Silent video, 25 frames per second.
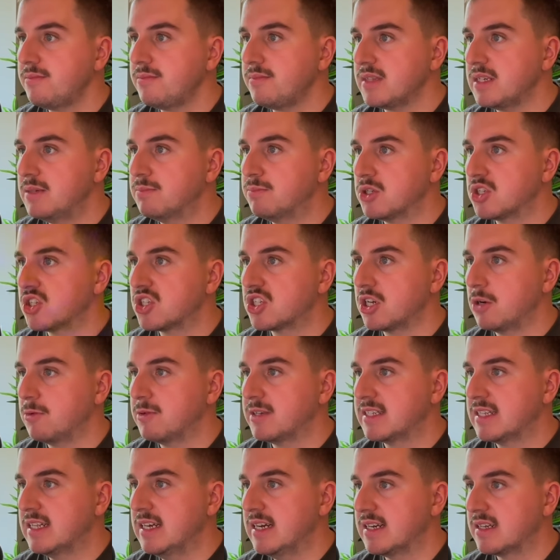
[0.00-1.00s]
but so is
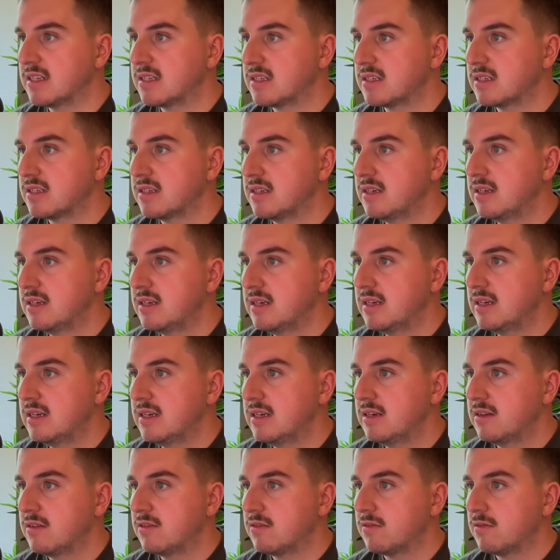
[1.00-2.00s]
this.
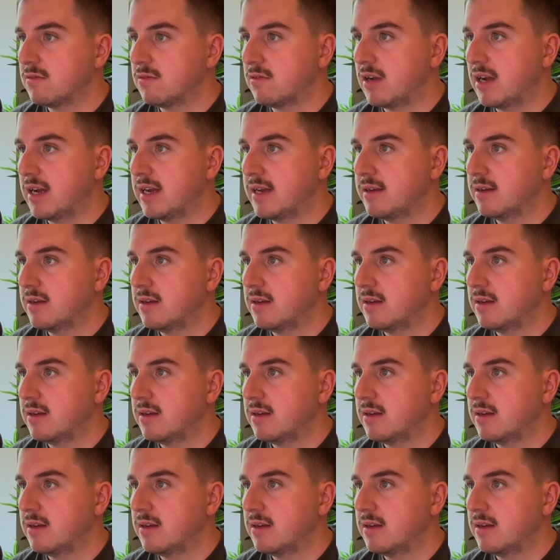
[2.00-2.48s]
Right?